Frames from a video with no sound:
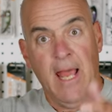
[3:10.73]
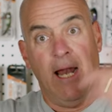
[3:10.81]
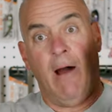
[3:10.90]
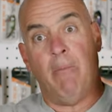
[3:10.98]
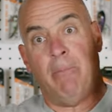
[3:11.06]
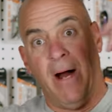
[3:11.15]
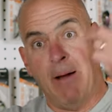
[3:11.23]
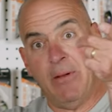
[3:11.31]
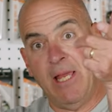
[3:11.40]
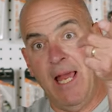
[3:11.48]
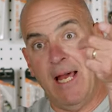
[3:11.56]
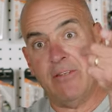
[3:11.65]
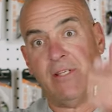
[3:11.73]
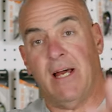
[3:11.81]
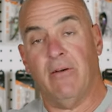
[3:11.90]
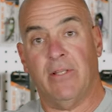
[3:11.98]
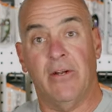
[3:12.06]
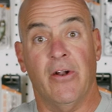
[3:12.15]
And I'll bomb a cast
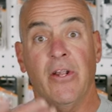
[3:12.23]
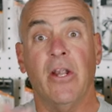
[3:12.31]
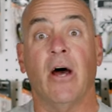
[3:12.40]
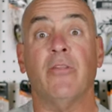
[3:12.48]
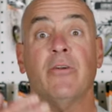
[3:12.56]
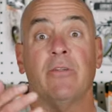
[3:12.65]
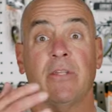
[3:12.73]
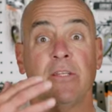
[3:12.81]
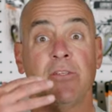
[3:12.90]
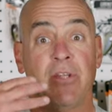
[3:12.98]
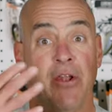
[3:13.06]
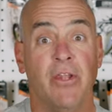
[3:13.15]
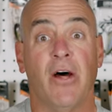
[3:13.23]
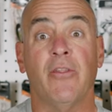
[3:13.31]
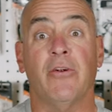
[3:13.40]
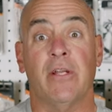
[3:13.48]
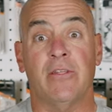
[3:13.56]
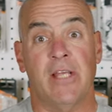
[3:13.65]
out there. Another, this is
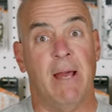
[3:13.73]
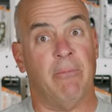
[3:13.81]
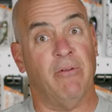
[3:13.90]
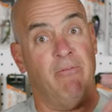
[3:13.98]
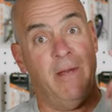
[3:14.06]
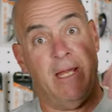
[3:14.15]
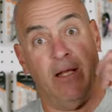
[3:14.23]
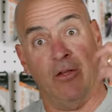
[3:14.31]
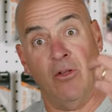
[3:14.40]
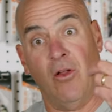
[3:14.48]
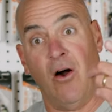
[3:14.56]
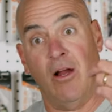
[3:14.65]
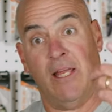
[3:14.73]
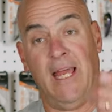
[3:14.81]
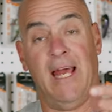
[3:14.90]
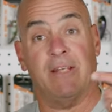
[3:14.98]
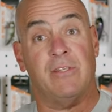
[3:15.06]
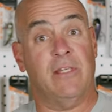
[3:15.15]
another example of making the long
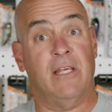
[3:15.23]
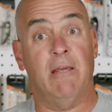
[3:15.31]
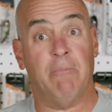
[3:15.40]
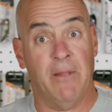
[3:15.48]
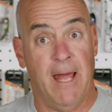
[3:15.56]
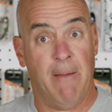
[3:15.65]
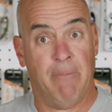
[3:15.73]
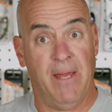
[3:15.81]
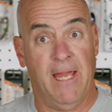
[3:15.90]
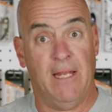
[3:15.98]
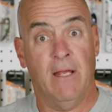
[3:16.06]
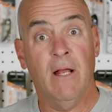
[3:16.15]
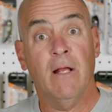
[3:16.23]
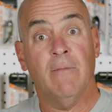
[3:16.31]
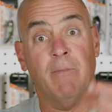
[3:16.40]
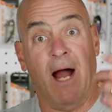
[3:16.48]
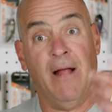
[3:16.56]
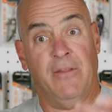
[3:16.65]
cast and keeping that bait
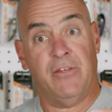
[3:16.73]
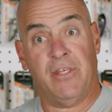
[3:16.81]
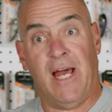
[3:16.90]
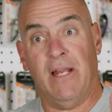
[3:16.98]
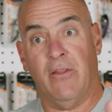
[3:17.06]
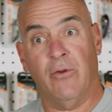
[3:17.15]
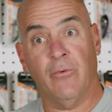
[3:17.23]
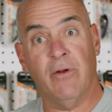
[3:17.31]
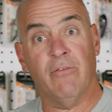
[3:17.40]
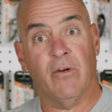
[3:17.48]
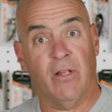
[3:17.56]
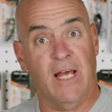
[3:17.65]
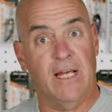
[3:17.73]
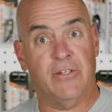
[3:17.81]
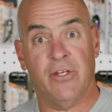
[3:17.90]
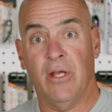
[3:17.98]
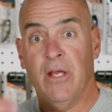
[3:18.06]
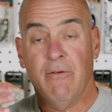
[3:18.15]
on the side of the river
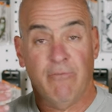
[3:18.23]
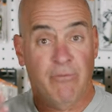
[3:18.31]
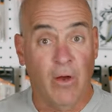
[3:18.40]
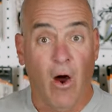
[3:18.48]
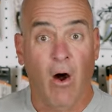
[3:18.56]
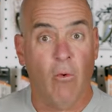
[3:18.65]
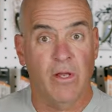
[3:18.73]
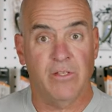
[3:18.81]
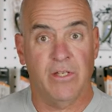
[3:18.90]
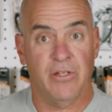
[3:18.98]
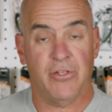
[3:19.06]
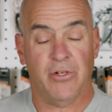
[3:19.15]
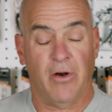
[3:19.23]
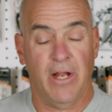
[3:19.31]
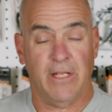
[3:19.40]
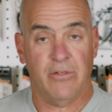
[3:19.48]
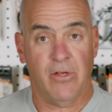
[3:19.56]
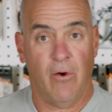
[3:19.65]
ledge always in the
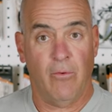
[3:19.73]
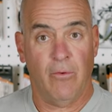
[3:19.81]
strike zone.